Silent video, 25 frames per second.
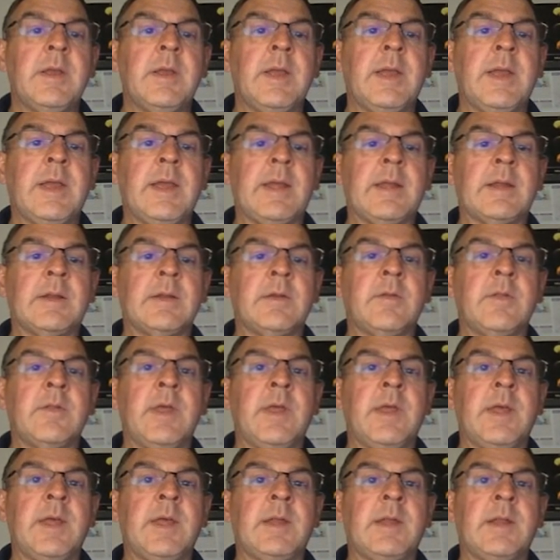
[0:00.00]
And
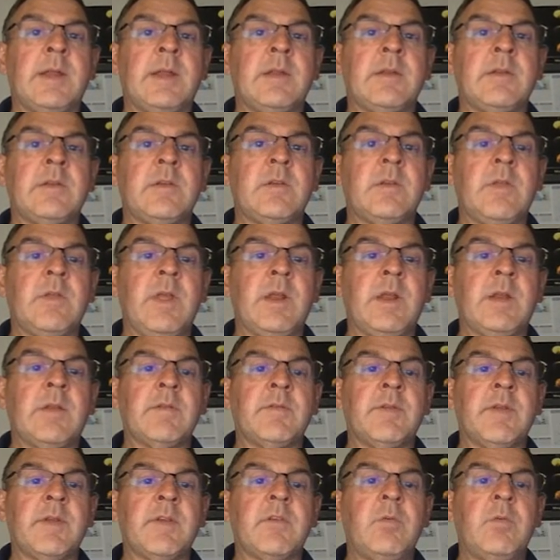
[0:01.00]
then into the end
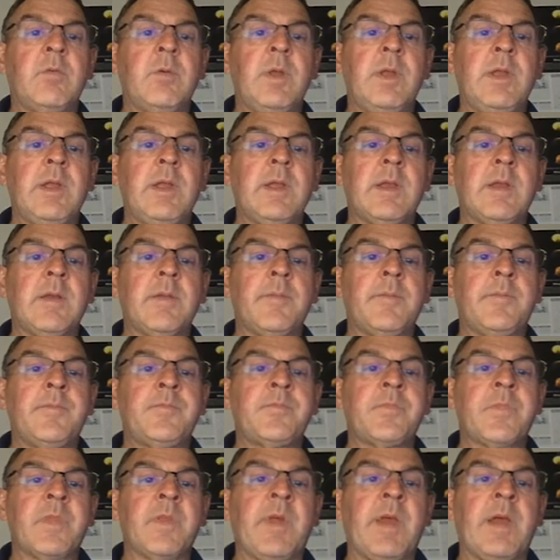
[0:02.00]
of next week,
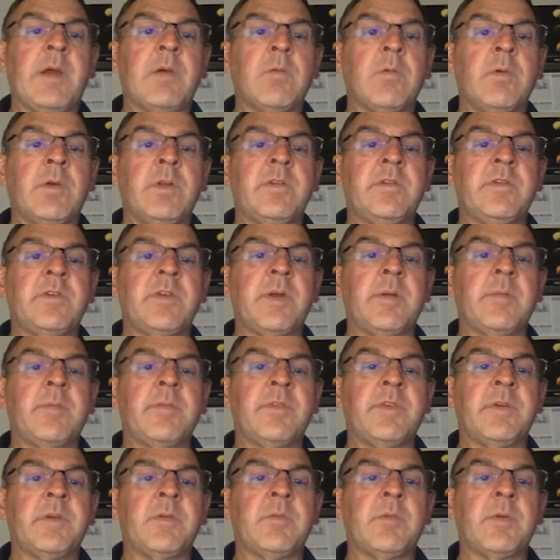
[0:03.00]
that ridge
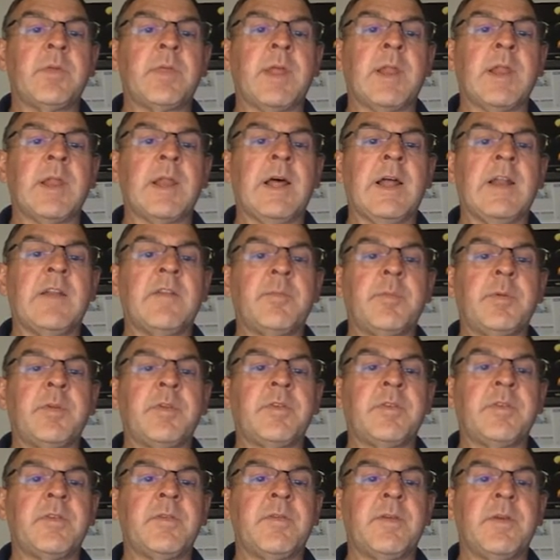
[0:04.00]
comes in with a lot of
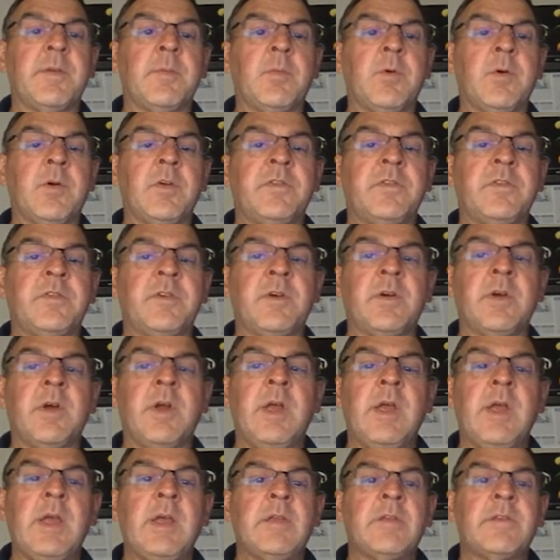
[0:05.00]
Pacific moisture.
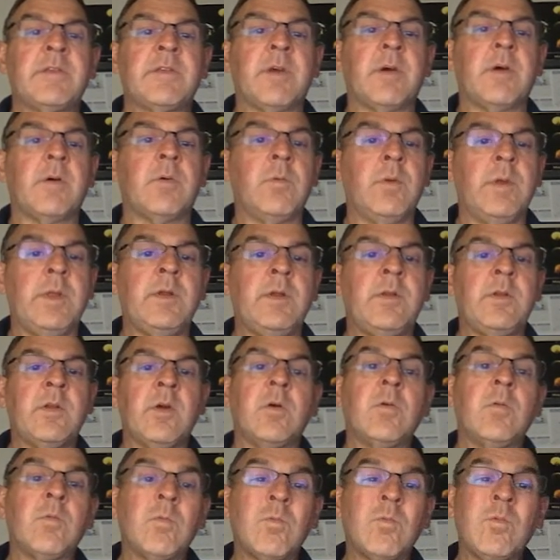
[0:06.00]
So we
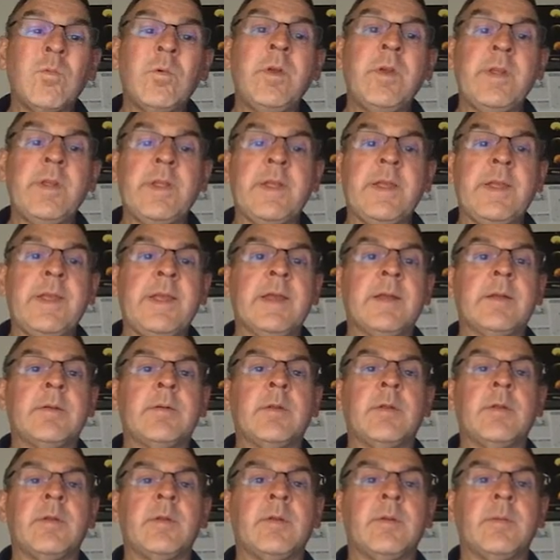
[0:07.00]
don't really get
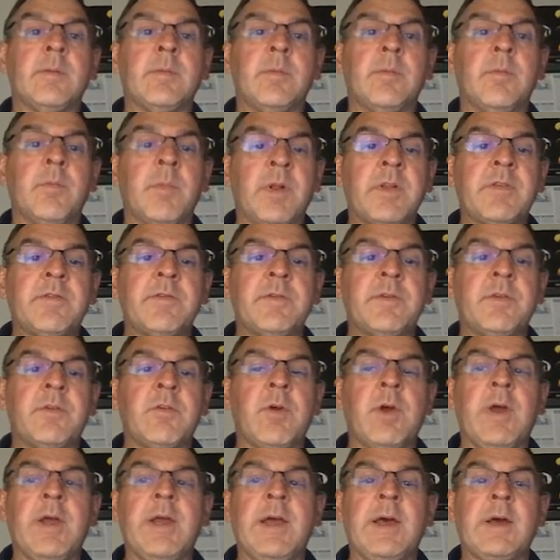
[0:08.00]
much of a
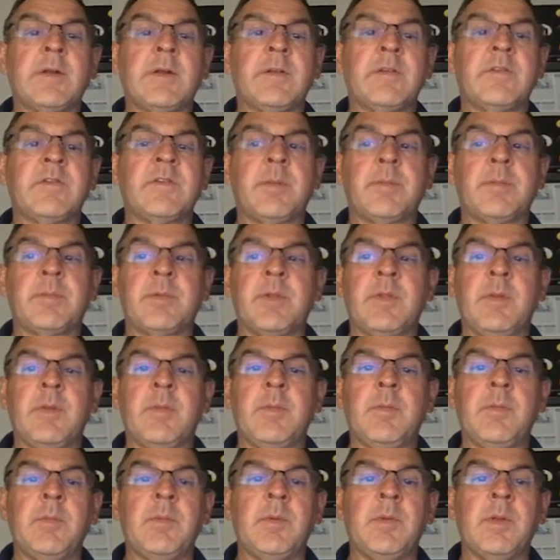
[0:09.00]
dry out except in
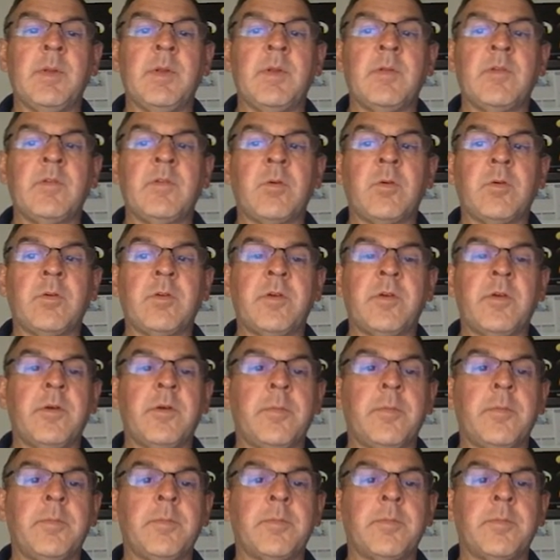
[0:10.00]
the short term.